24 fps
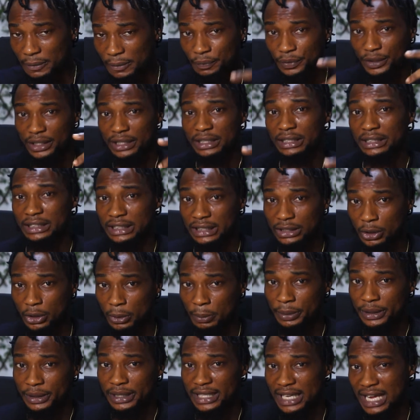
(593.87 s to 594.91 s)
The
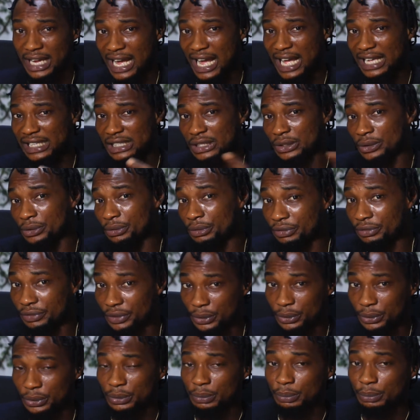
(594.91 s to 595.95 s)
company has not
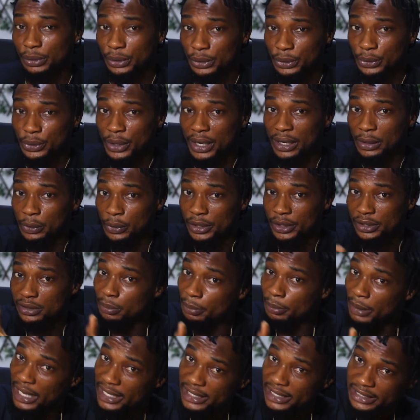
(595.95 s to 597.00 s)
revealed, but you are going to
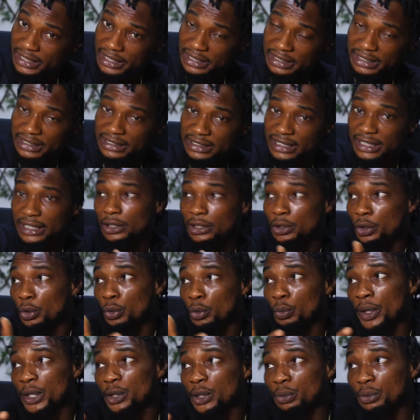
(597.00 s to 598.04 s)
buy shares and saying, oh,
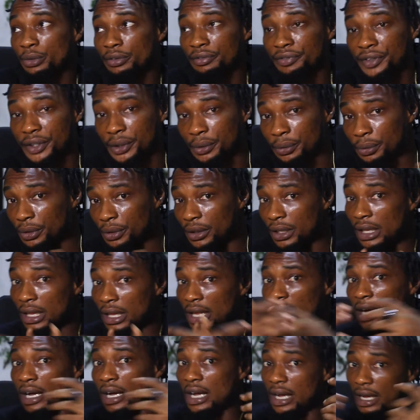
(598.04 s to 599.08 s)
when you reveal,
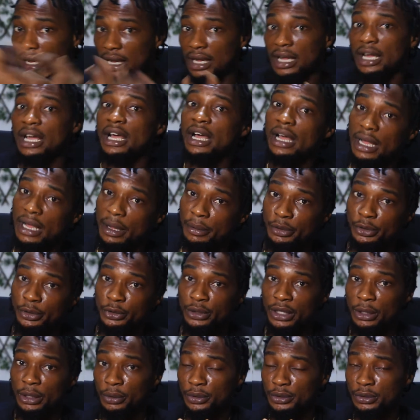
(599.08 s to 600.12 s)
I
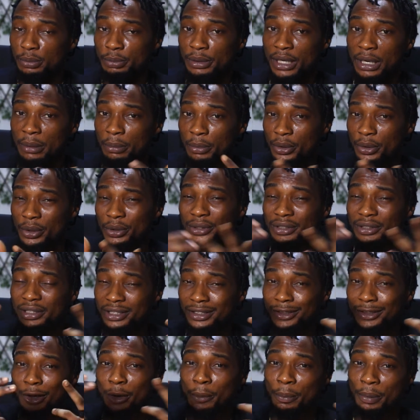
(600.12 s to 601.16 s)
want to be among the
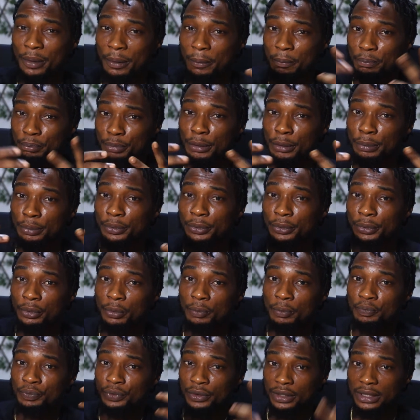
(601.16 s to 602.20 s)
top people
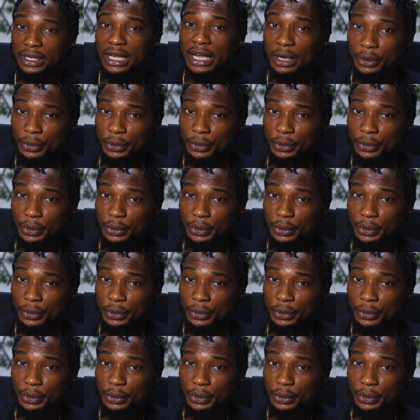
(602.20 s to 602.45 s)
that